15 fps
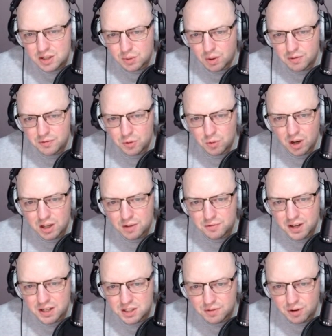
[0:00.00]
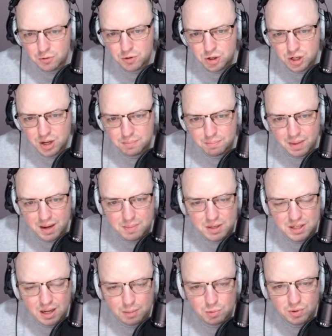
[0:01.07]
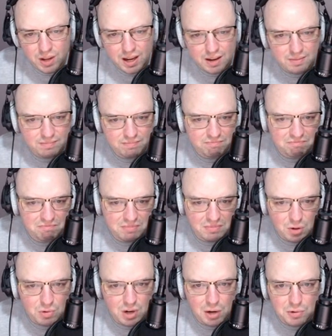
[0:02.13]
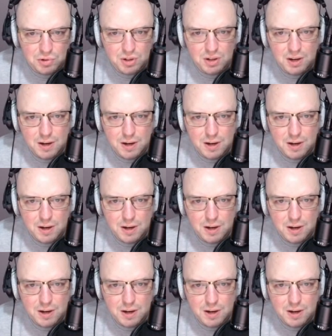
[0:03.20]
So I feel like effective ownership, maybe double that. Who knows?